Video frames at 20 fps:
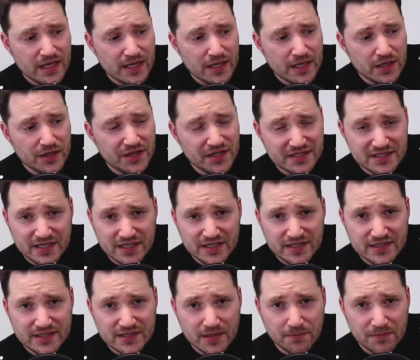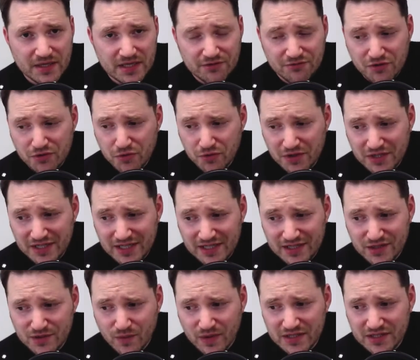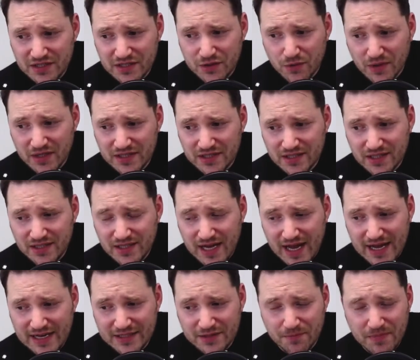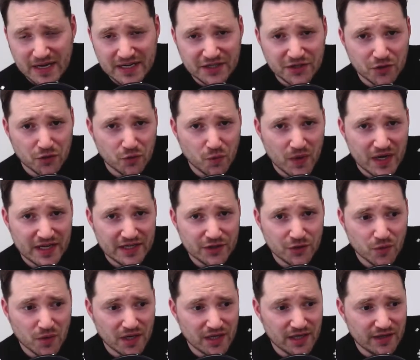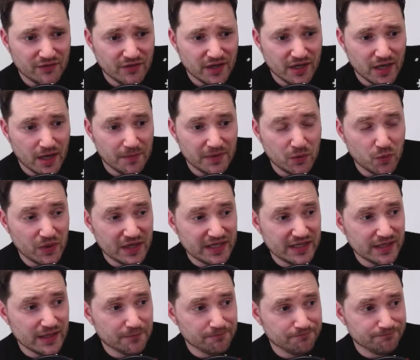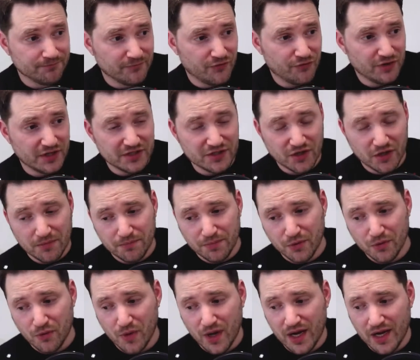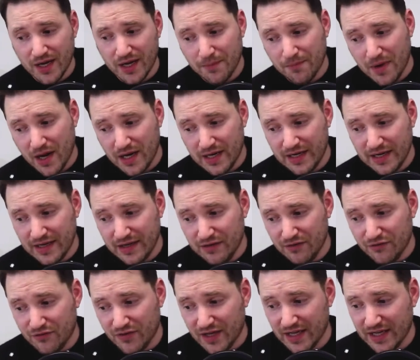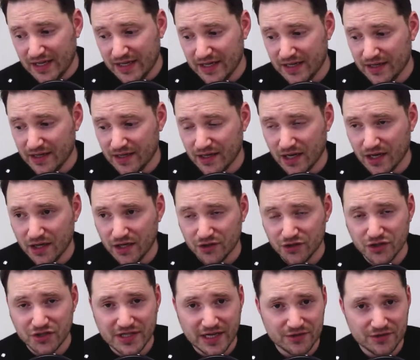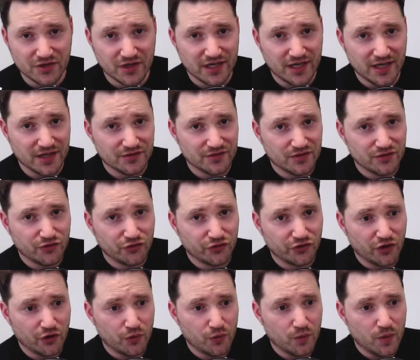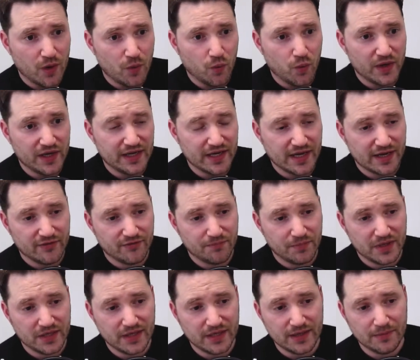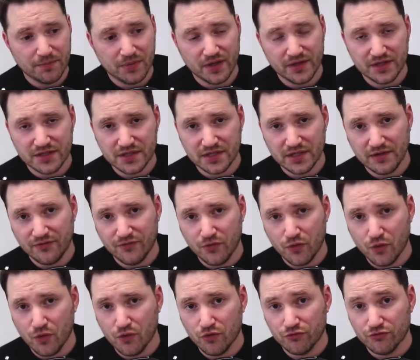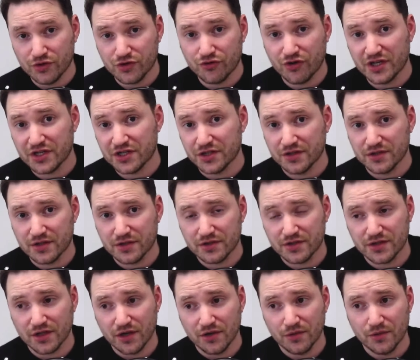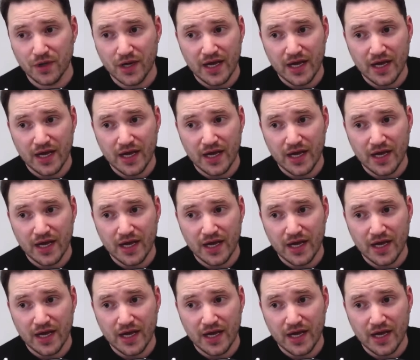this is being recorded in 2020, and depending on where you are living, I mean, we, for example, live in just outside London, so we have been hit by the tier 4 restrictions. So